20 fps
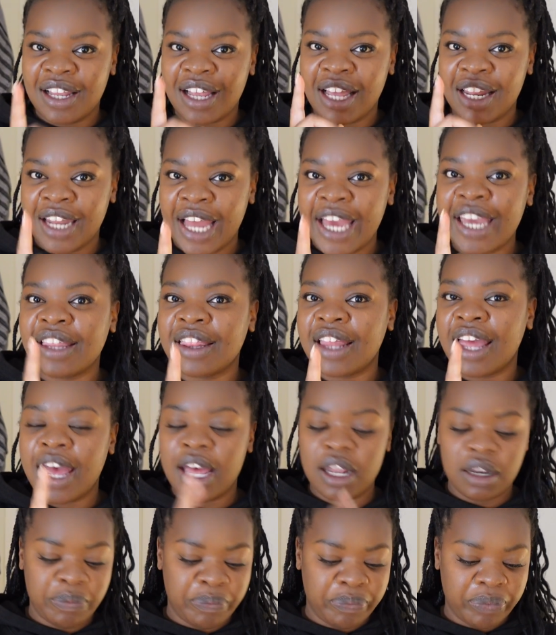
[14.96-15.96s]
I like
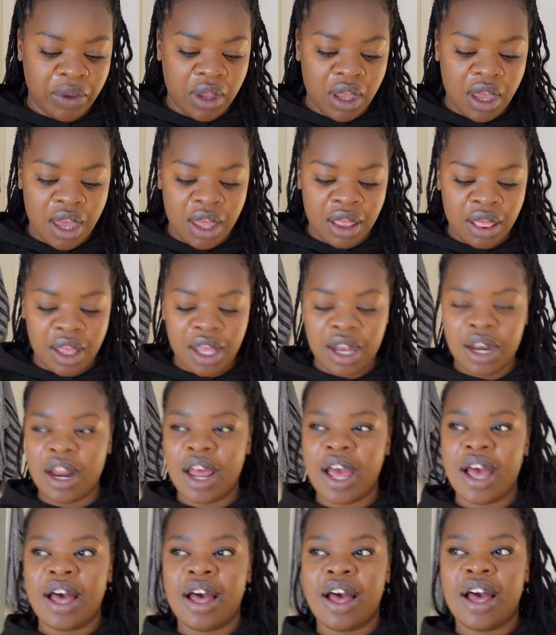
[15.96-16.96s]
that. And then
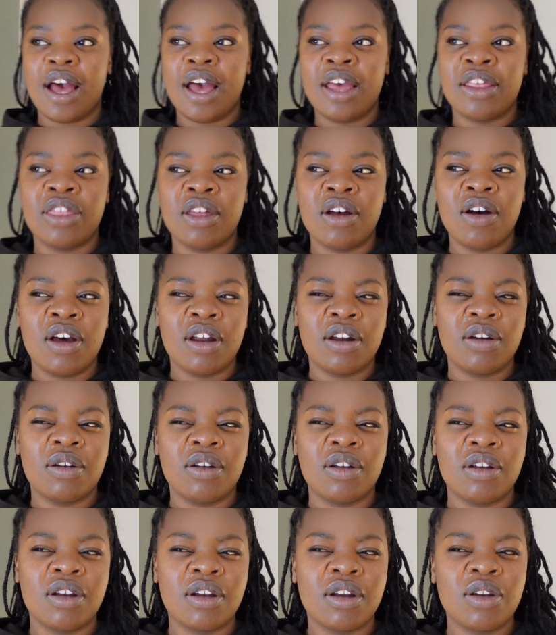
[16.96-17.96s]
I
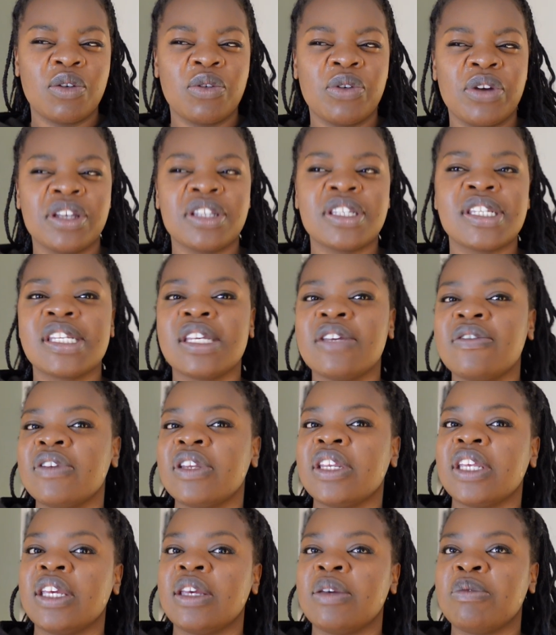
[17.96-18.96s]
thought
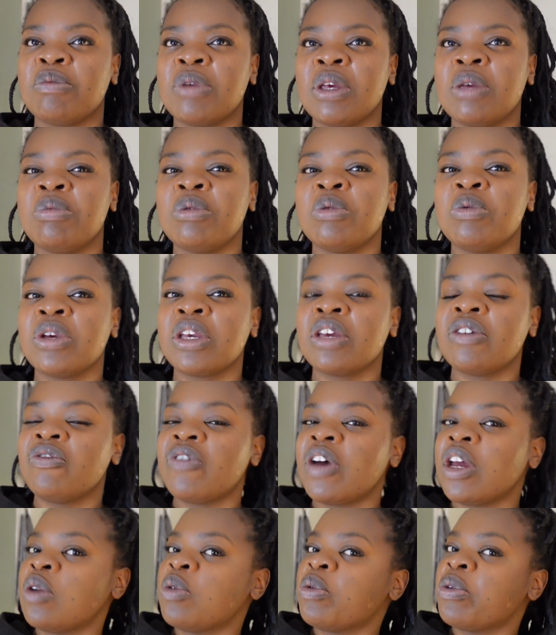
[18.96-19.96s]
creativity, maybe we can
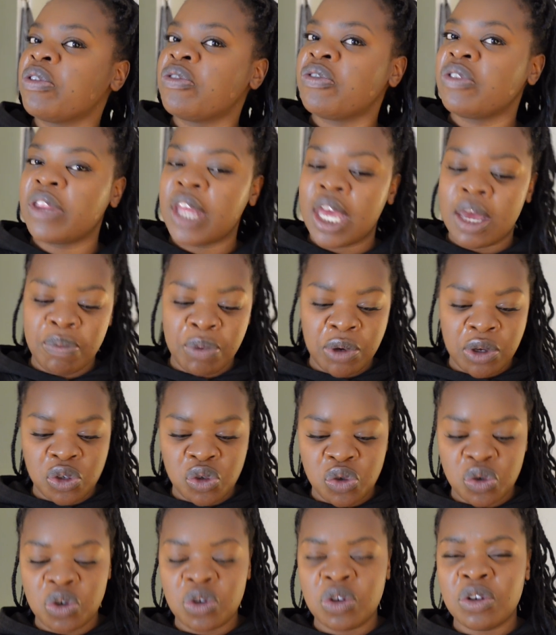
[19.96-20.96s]
find a word for that,
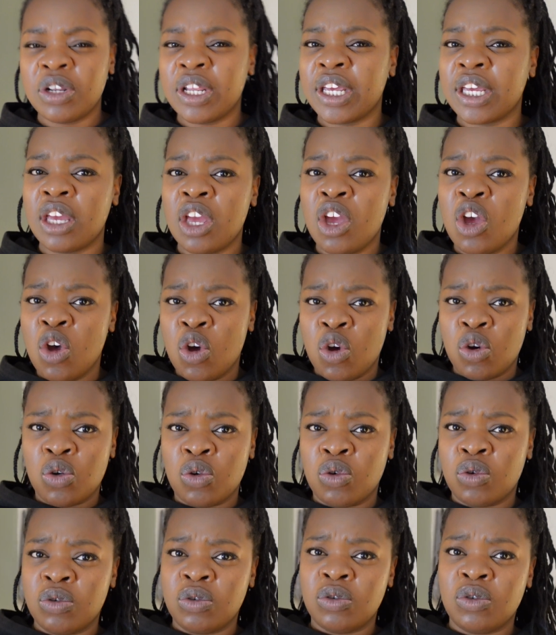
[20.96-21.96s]
because you couldn't like
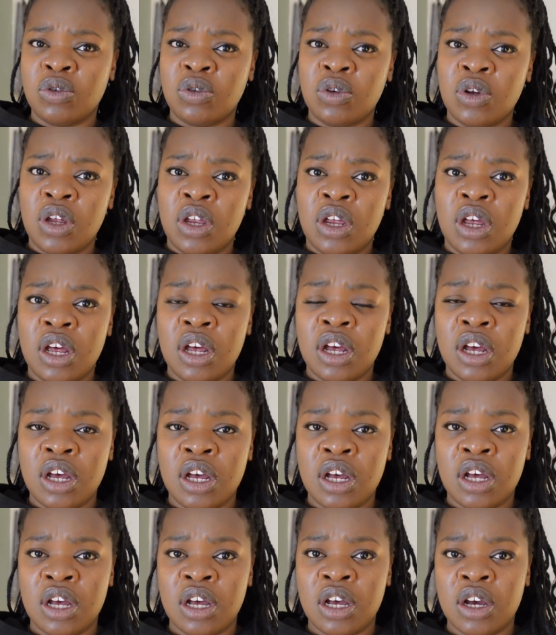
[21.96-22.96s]
Google
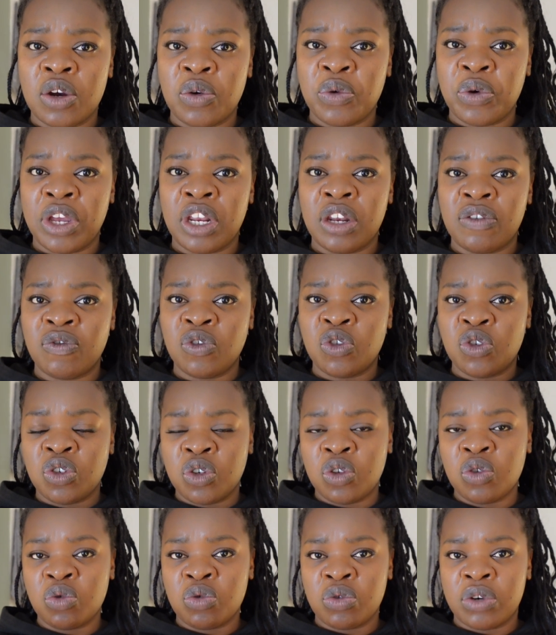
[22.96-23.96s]
creative
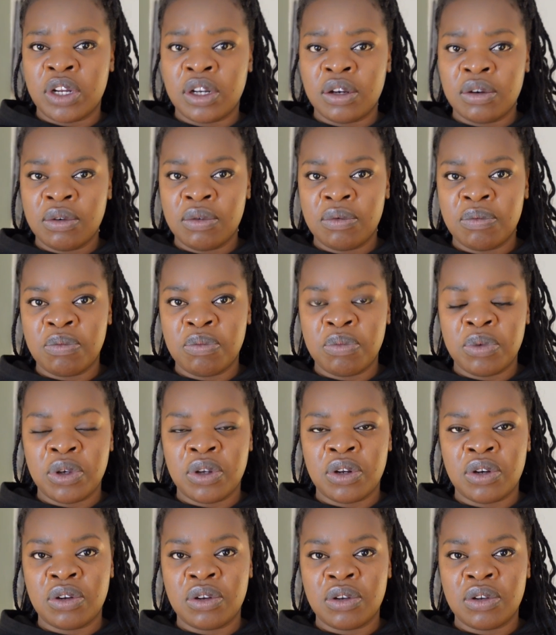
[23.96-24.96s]
children,
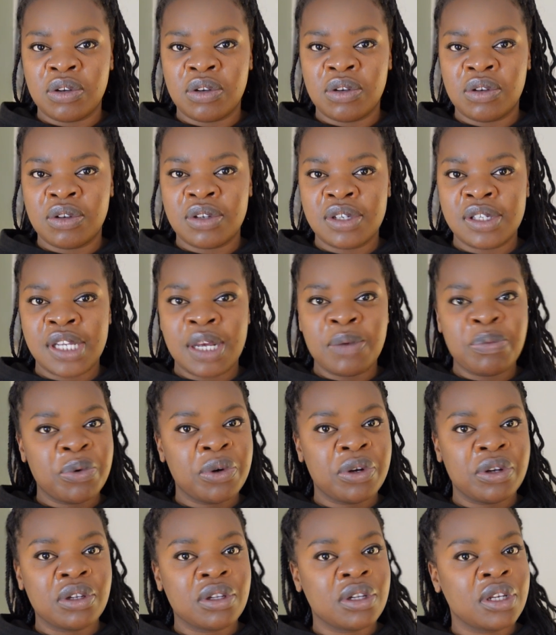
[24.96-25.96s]
but
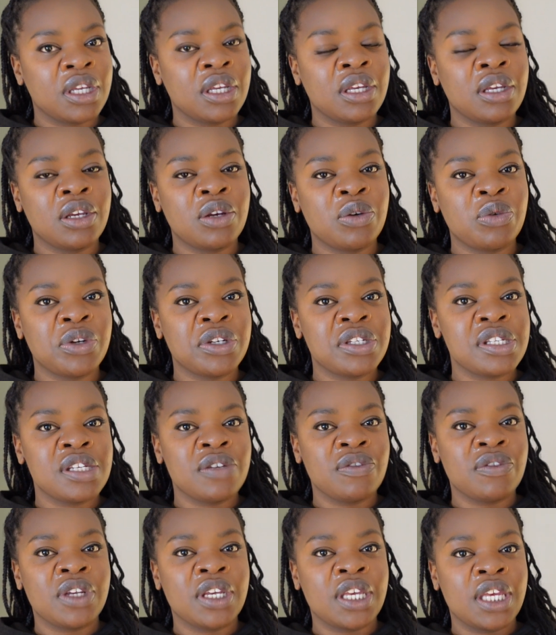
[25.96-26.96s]
separately
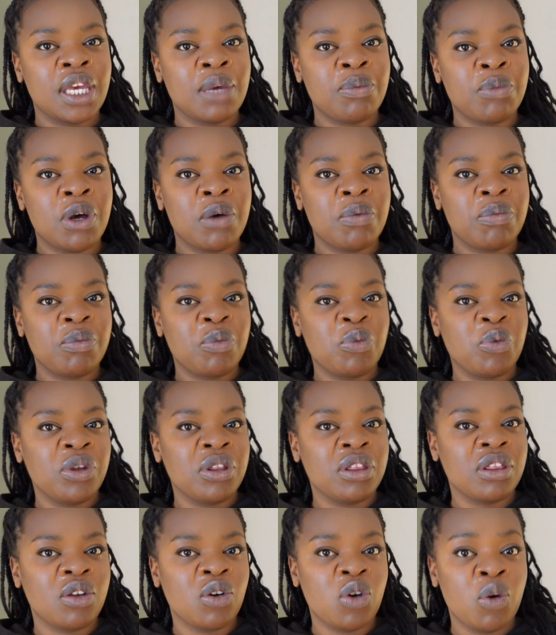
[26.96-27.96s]
creativity came up
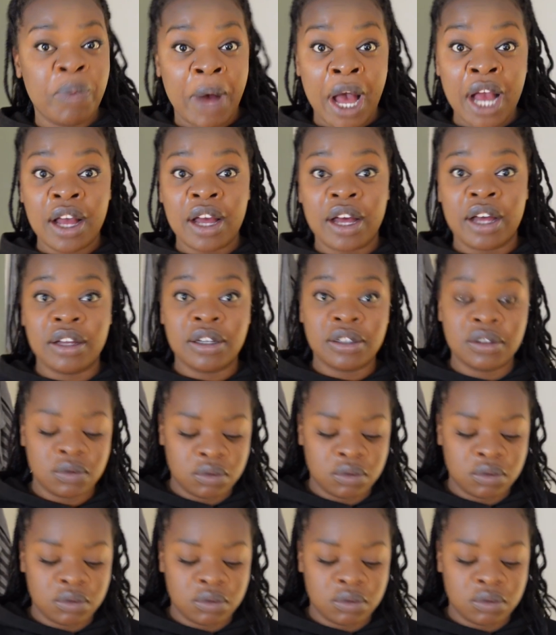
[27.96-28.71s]
with Opanga.